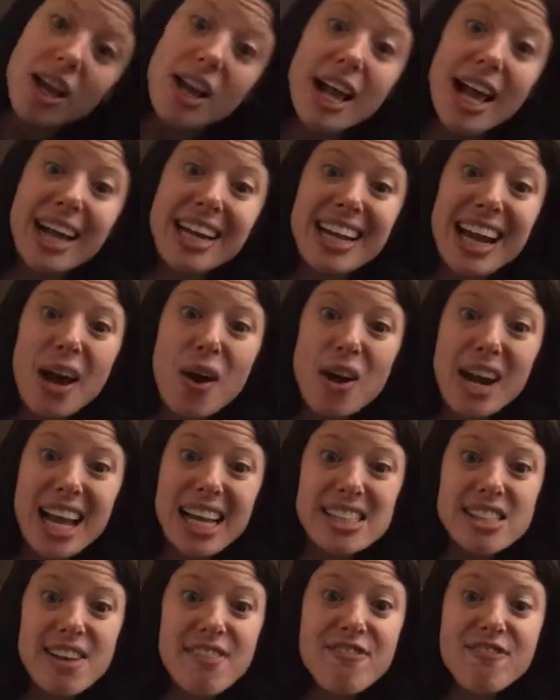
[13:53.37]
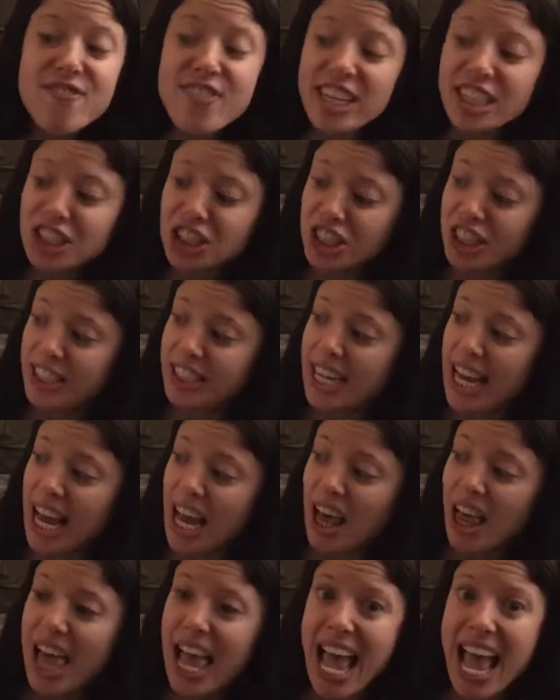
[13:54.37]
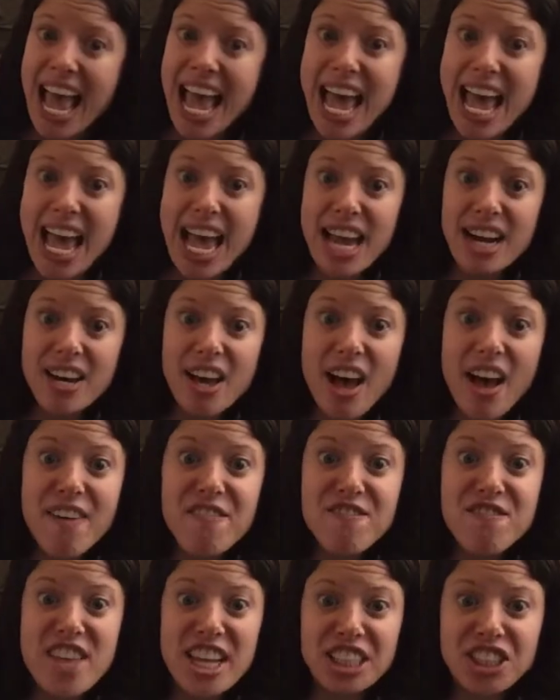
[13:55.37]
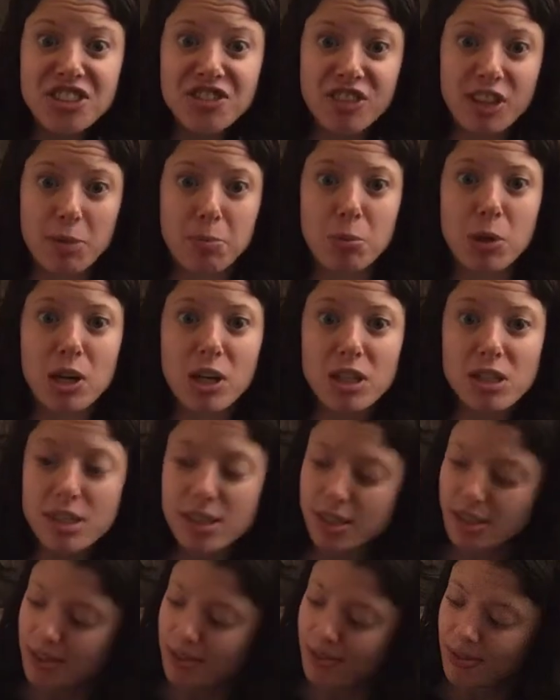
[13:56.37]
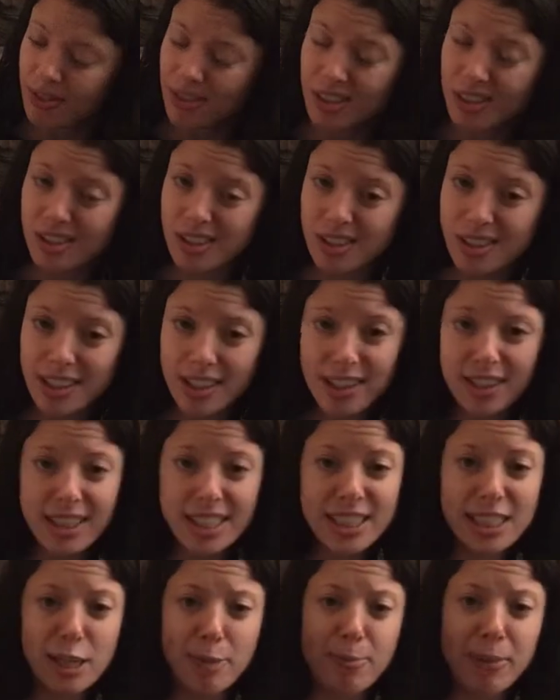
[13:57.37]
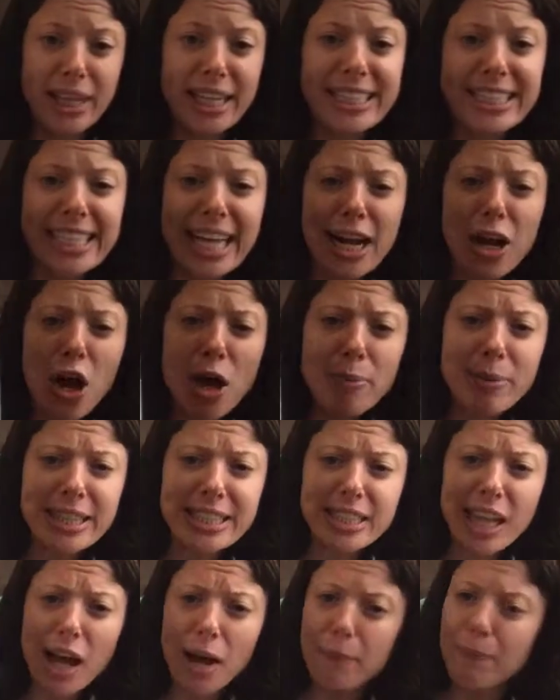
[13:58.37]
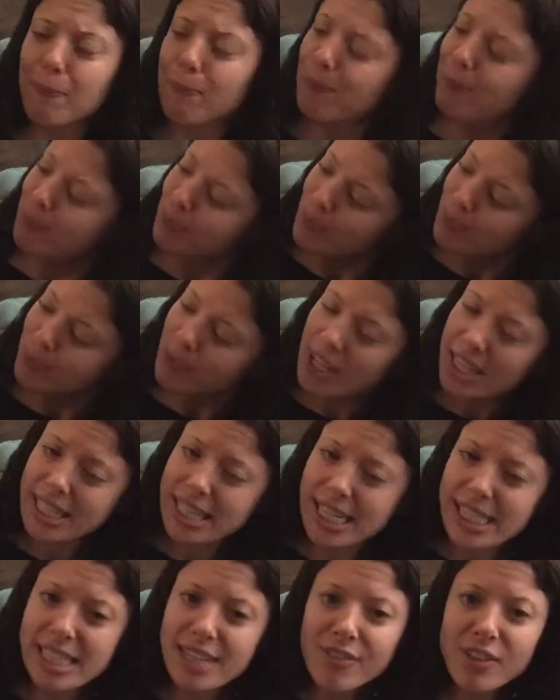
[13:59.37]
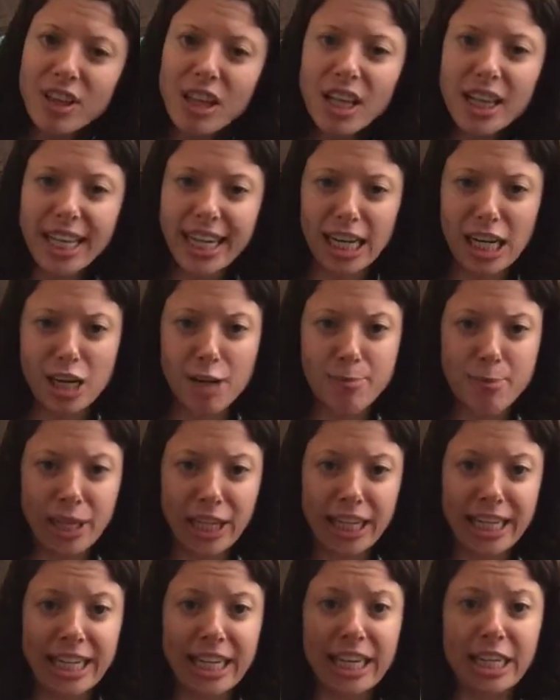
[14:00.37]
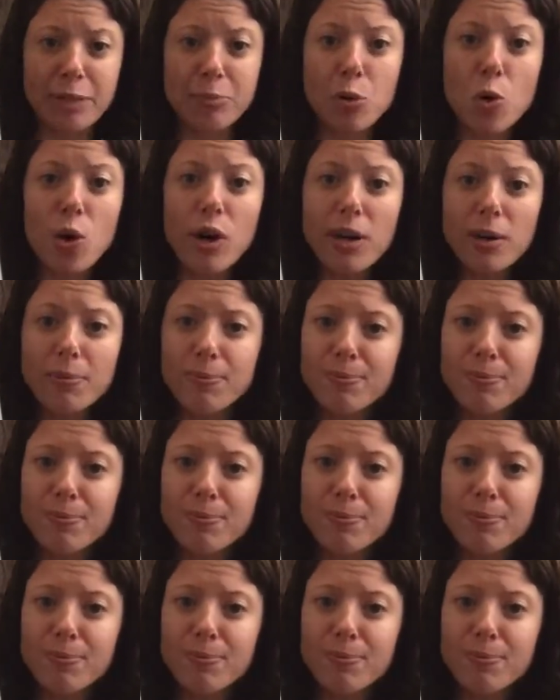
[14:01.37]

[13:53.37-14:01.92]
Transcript: And now it has a fish's tail and fish flippers. This chameleon's getting all mixed up. Doesn't even look like a chameleon anymore.